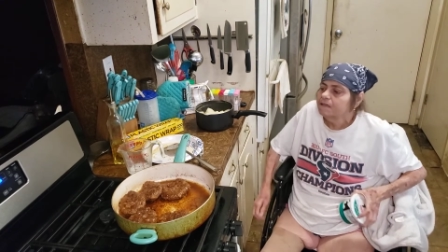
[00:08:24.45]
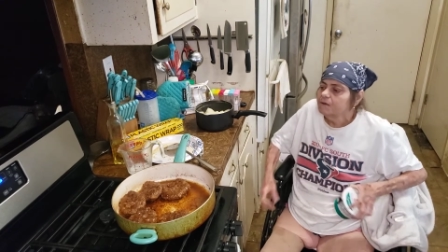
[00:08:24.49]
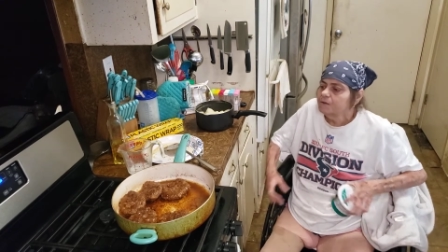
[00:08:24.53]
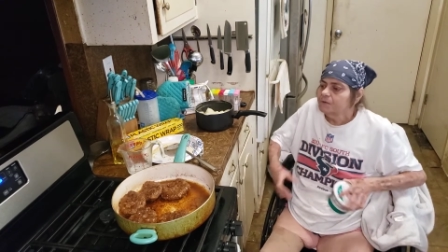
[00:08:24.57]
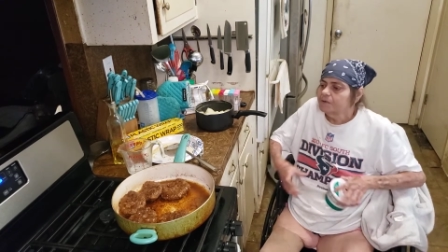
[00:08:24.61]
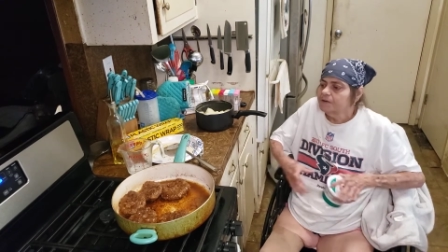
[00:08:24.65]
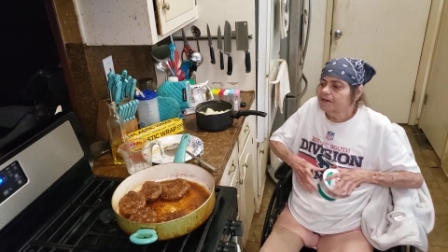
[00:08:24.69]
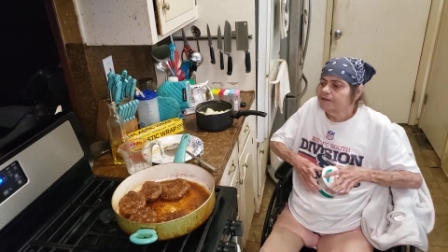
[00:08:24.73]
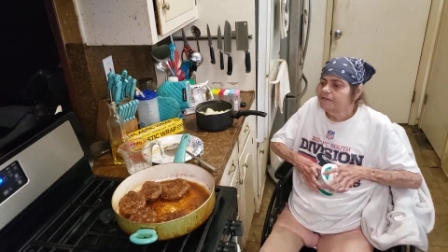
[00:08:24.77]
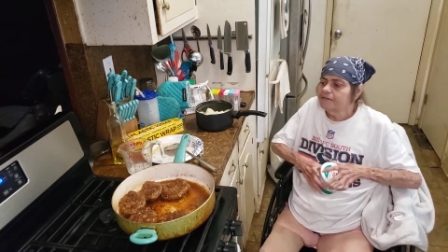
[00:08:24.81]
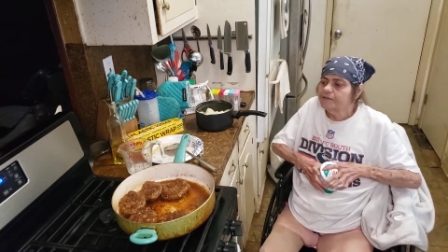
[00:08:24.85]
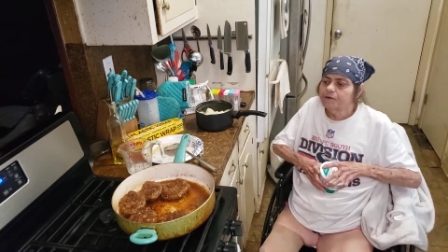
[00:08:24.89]

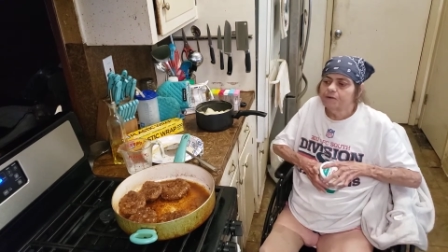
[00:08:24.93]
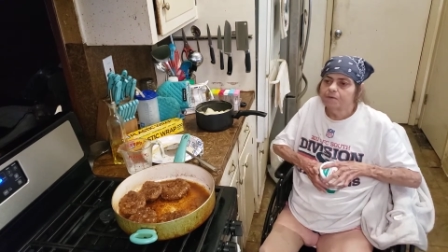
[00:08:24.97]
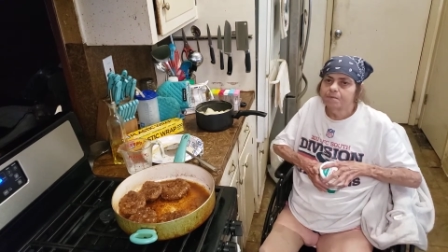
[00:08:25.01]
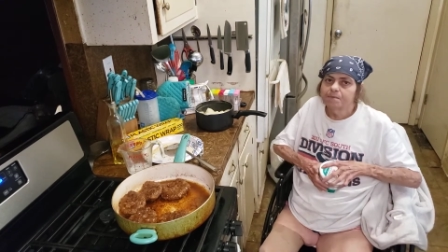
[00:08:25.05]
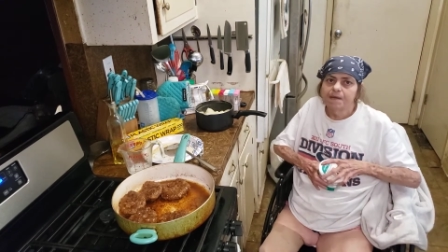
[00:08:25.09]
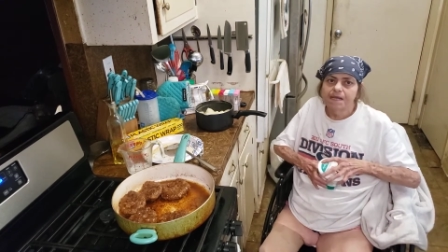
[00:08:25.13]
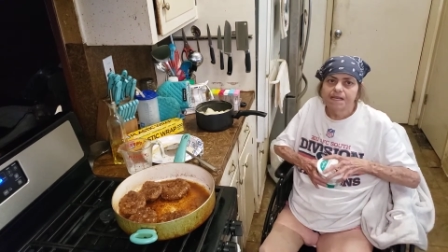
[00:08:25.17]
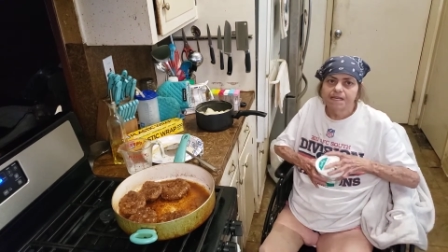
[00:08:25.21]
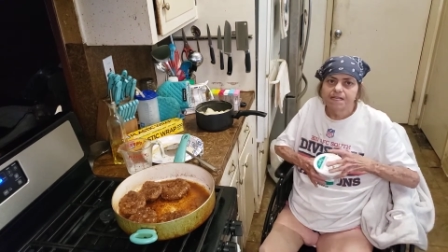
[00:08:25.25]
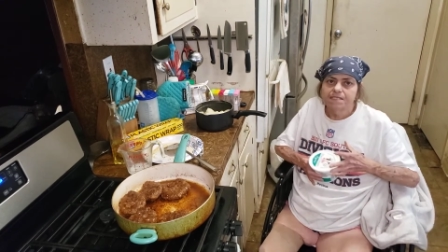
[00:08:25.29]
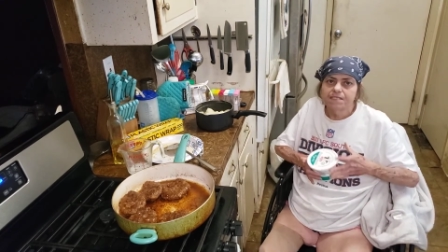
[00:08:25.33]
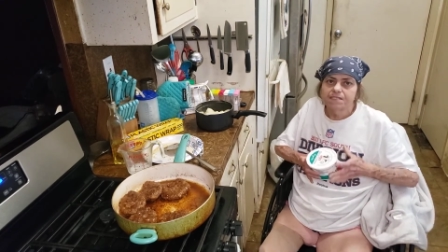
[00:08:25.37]
Whatever
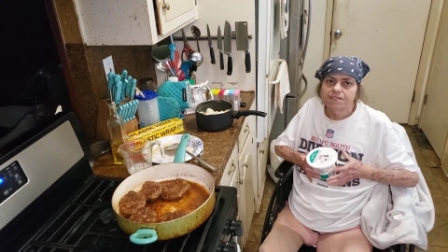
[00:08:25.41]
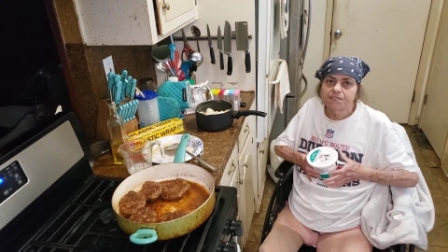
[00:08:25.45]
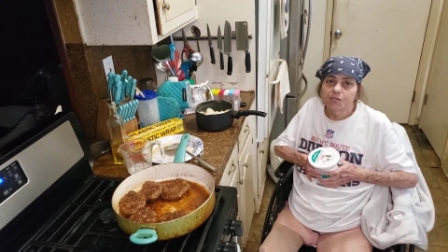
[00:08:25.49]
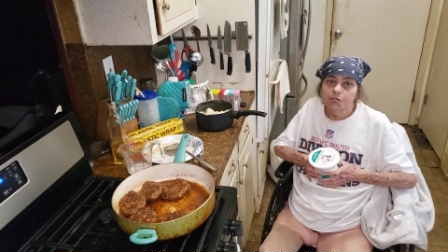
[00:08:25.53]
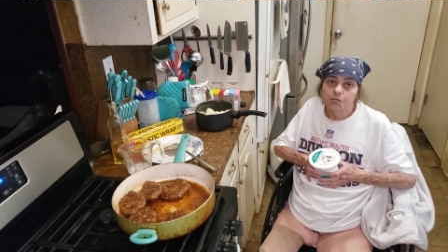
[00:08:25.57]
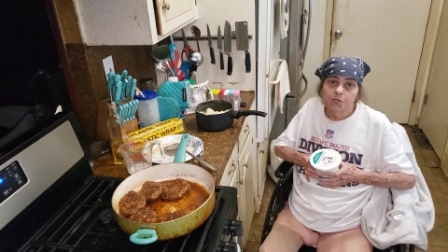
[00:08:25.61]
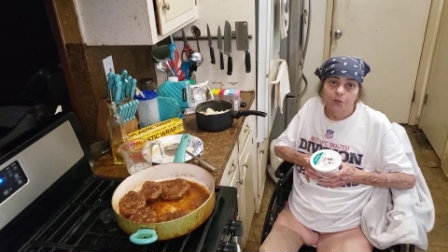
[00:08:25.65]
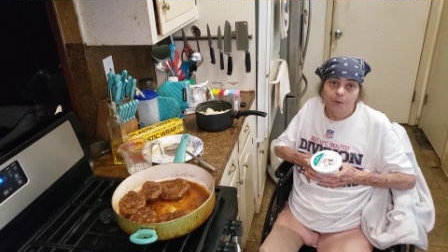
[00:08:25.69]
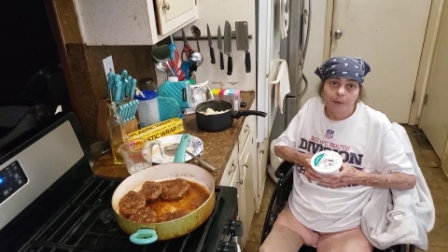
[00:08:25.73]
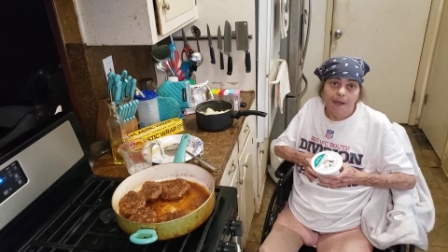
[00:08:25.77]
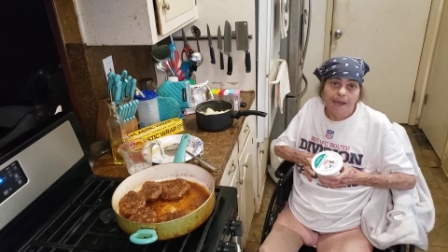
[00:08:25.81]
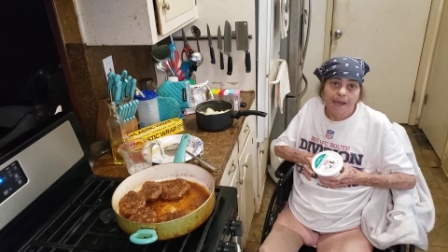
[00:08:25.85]
makes
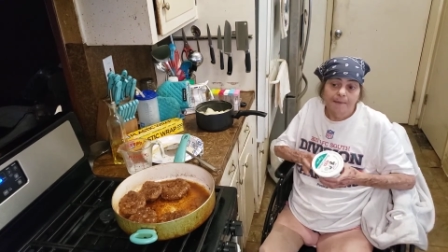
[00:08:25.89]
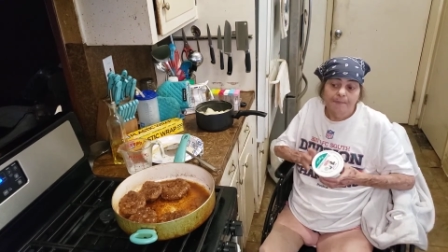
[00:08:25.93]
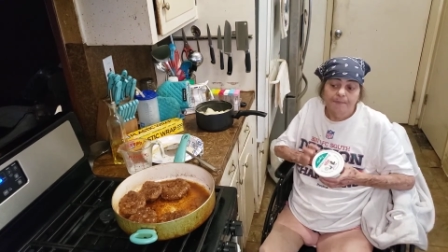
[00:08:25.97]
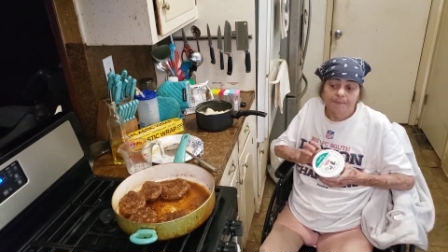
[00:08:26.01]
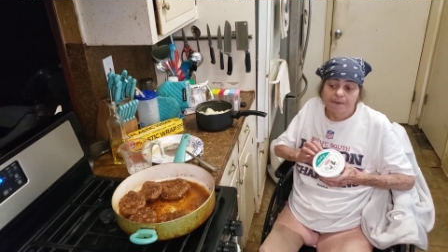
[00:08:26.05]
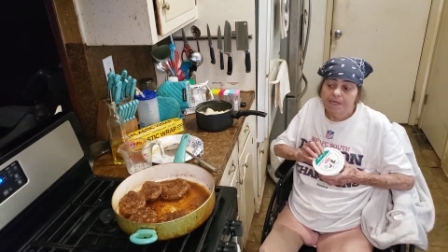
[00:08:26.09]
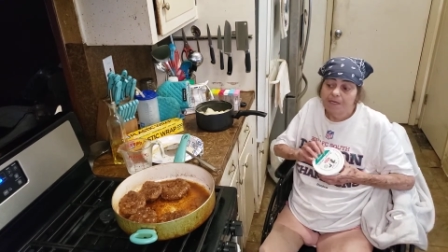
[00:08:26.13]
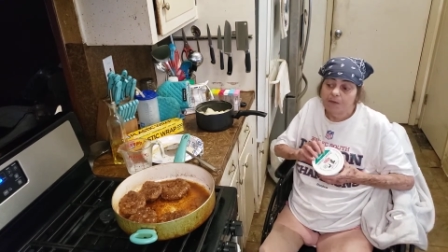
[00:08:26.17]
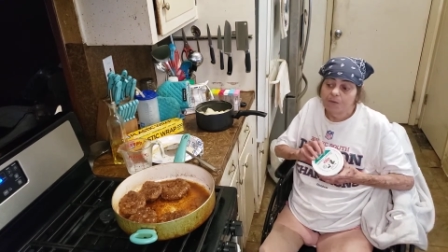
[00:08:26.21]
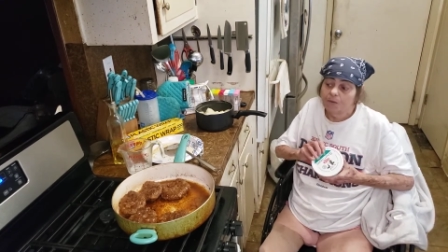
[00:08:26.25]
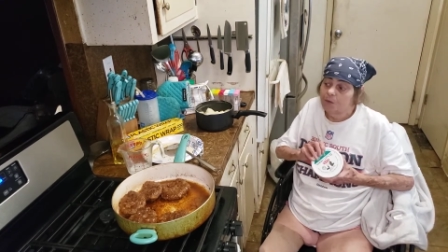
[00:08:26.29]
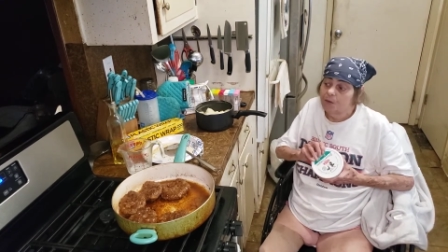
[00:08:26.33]
you
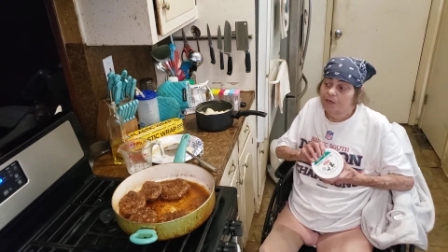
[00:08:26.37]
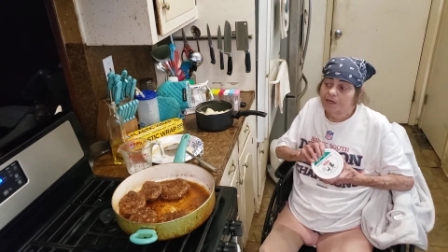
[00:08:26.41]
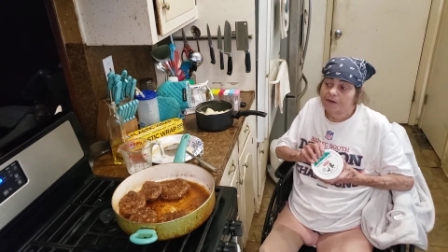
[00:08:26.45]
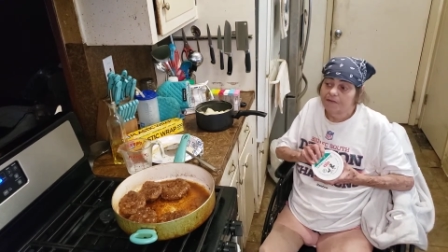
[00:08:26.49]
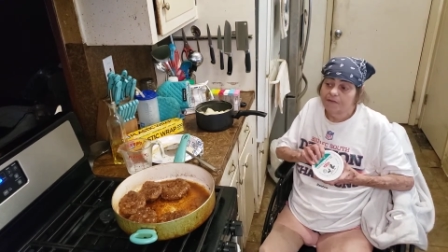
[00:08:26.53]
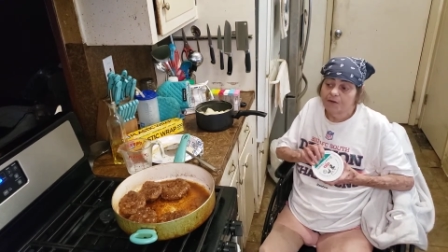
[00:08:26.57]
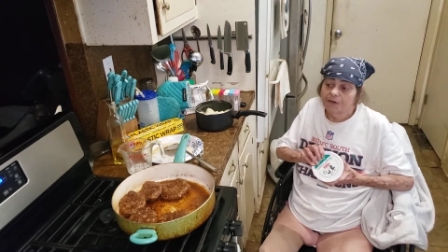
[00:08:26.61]
happy, whatever